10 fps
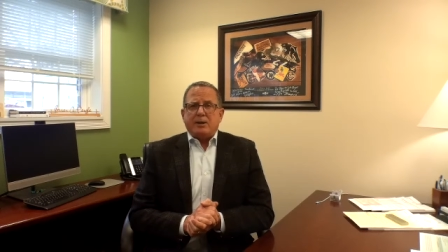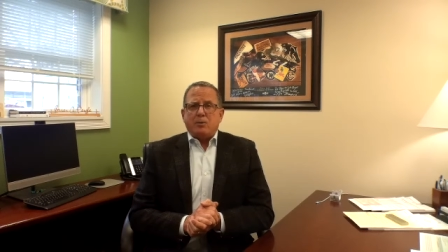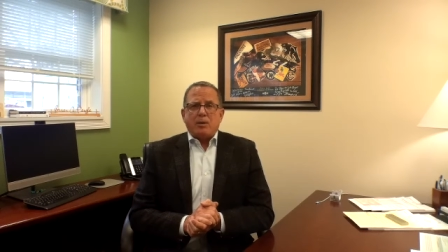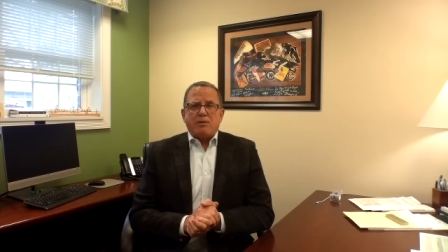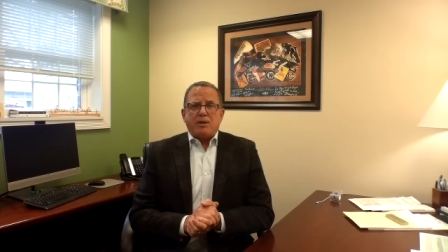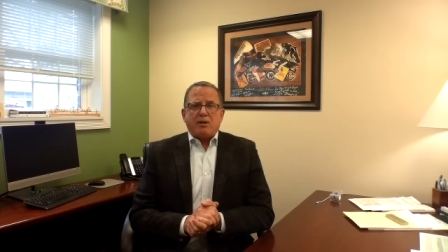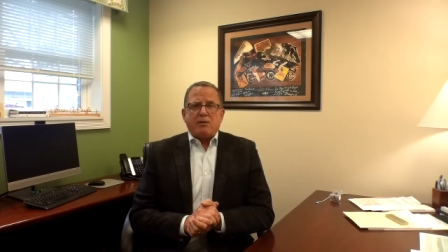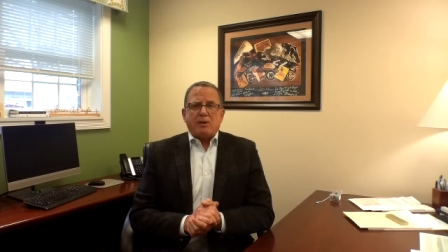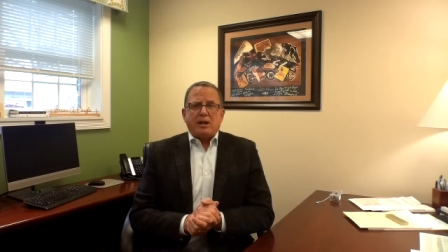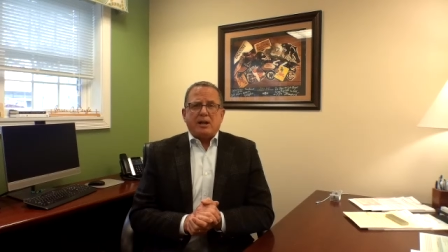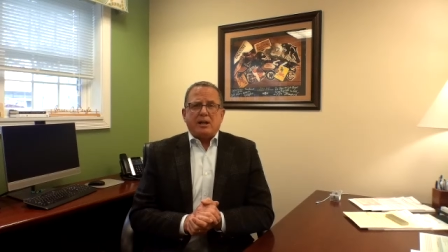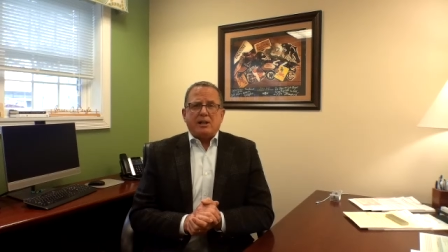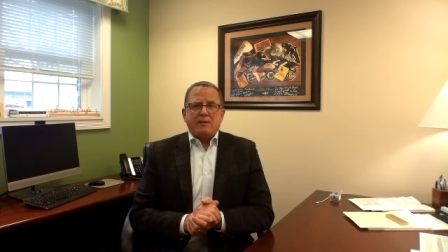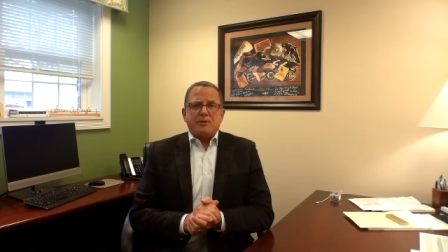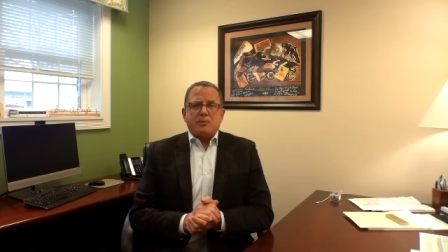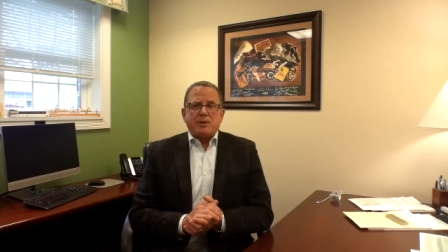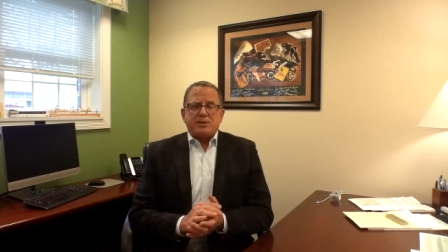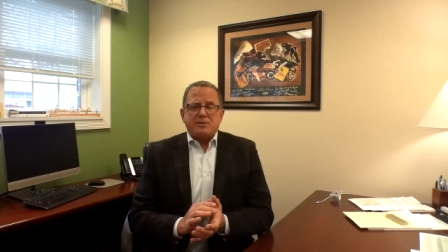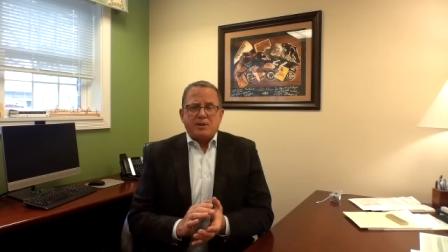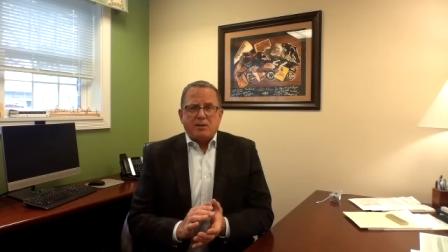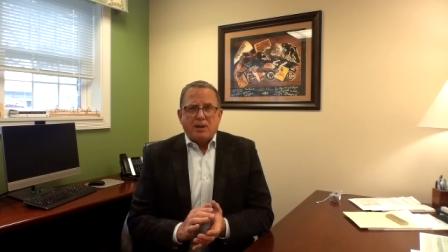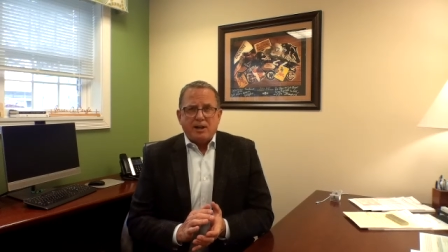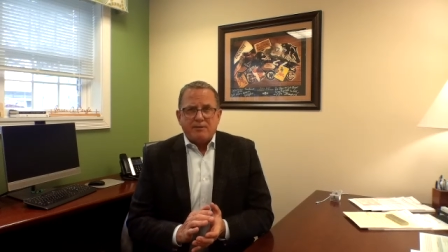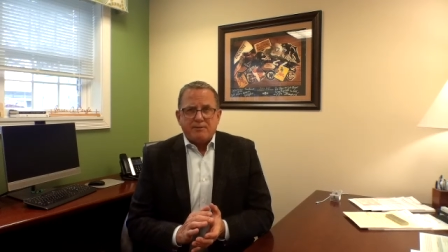with their living the rest of their life.